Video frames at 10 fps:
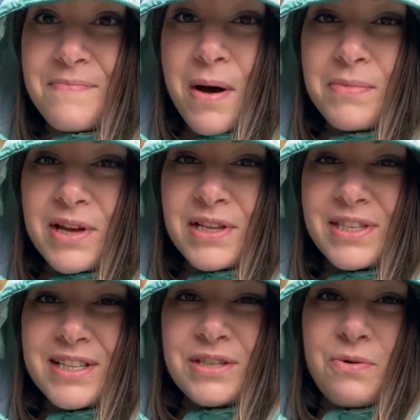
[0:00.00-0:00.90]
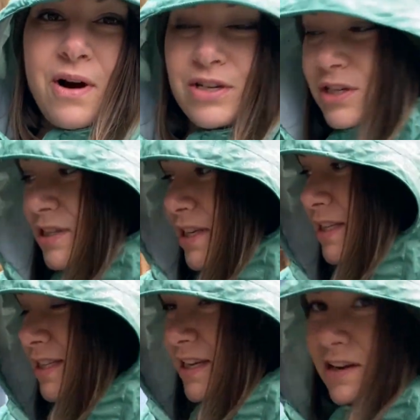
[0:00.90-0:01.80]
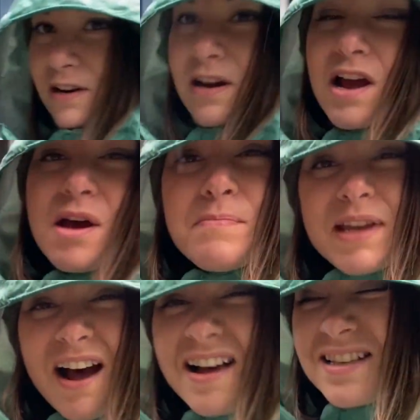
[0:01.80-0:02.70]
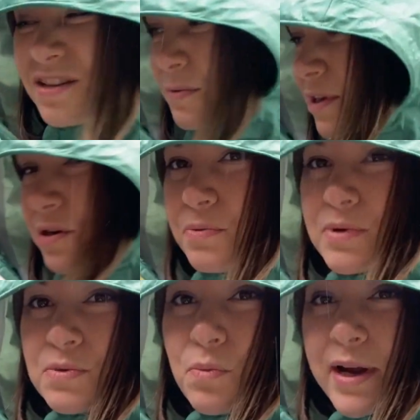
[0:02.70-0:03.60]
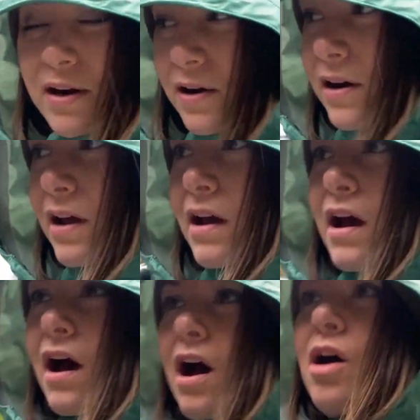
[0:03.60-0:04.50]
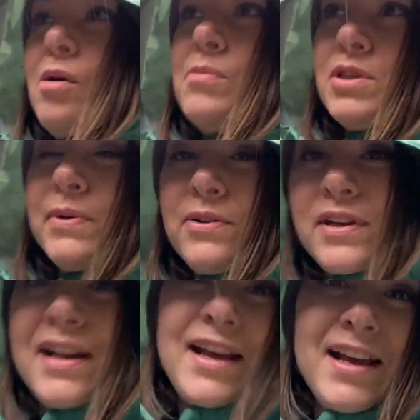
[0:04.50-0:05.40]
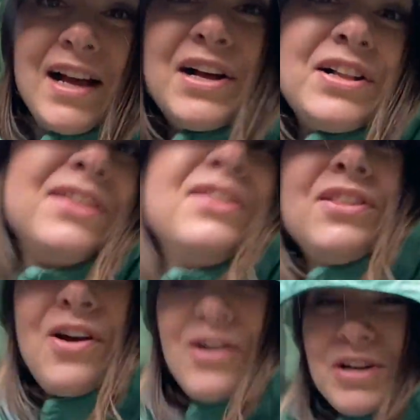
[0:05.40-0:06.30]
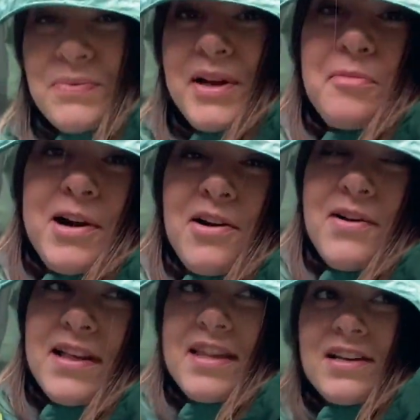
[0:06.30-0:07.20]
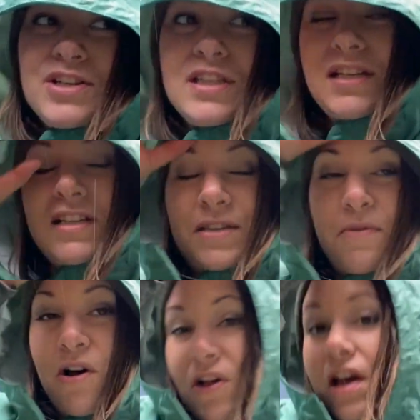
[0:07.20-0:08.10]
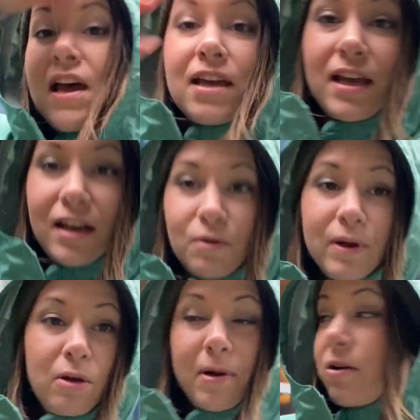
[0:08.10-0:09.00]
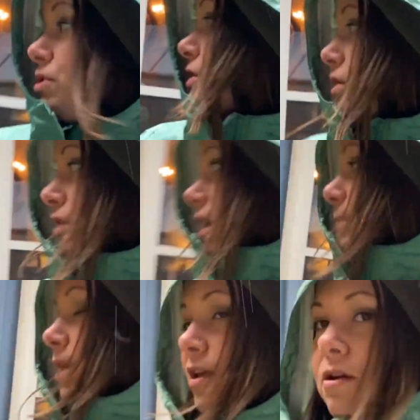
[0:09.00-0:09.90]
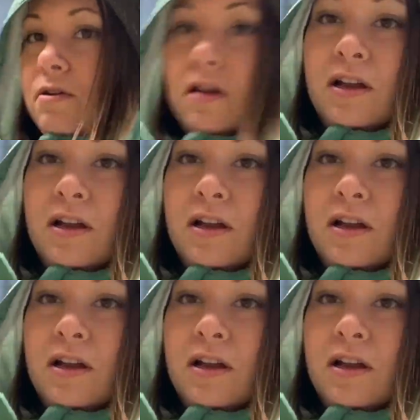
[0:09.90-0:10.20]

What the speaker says: pumpkins and squashes this year because the weather was weird. So we don't need a large wheelbarrow. I think just a small kitty wheelbarrow should do. You coming, kiddo?